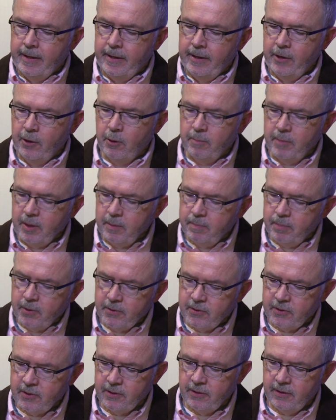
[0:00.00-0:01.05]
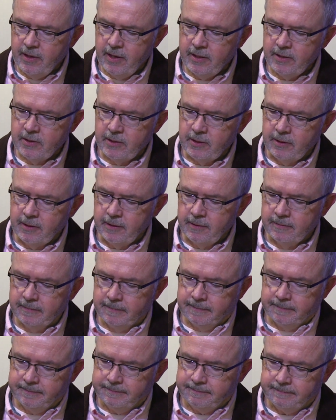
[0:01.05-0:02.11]
Hillman puts it thusly:
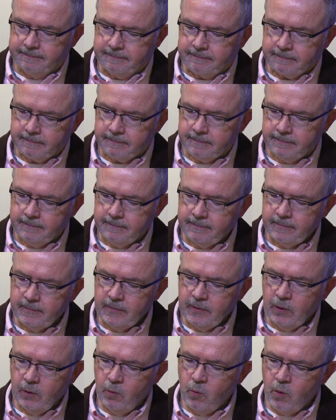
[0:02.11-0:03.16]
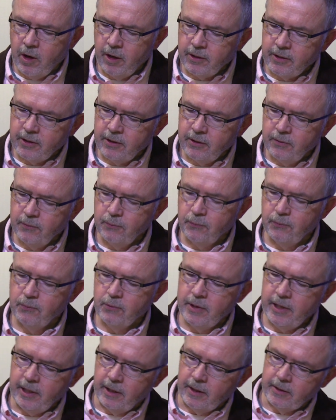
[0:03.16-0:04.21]
what can
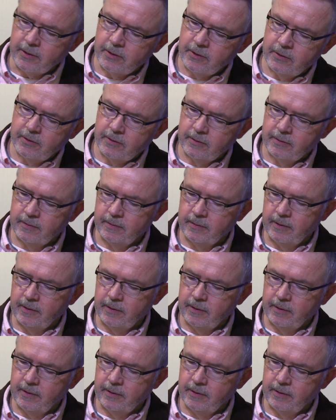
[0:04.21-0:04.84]
free us